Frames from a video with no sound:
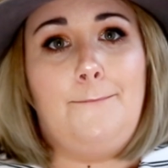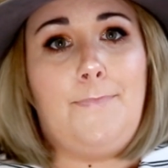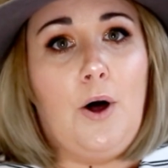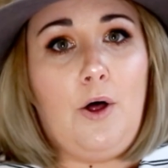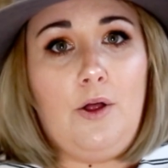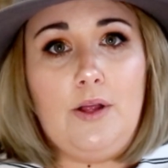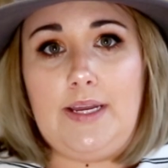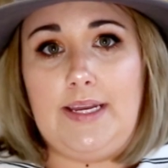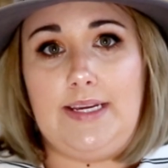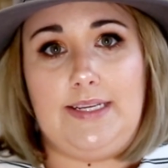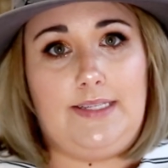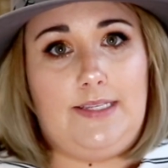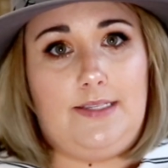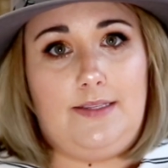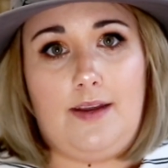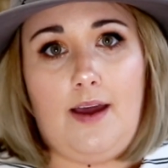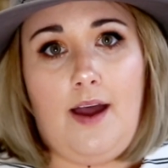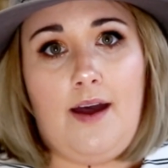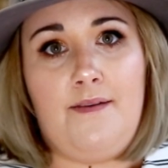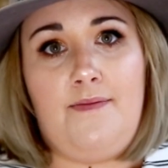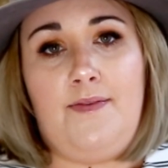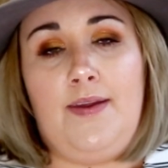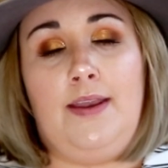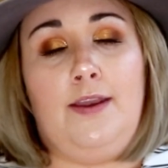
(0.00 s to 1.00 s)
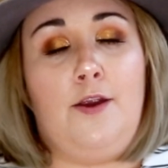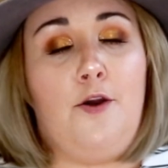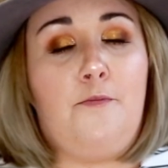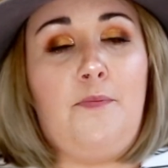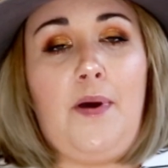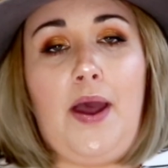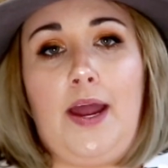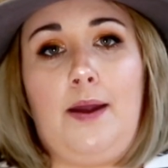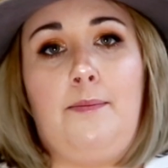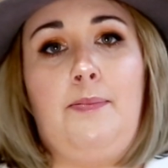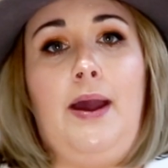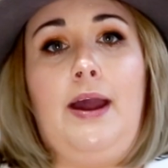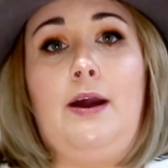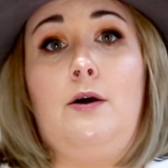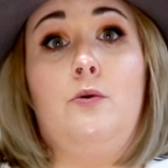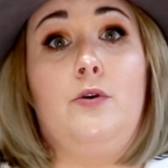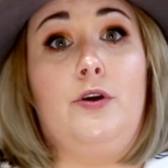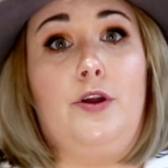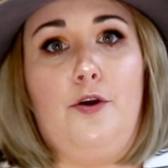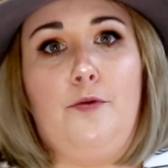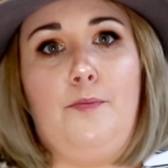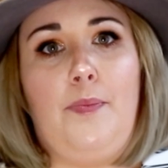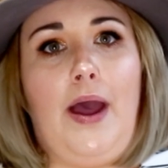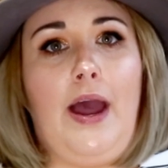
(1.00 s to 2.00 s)
bulky stuff in your backpack or
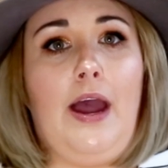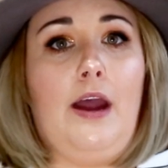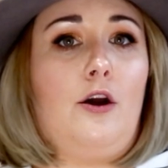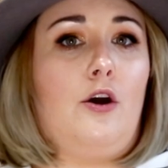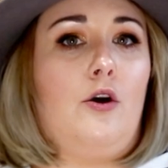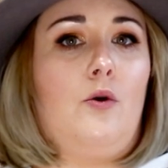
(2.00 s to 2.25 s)
your bag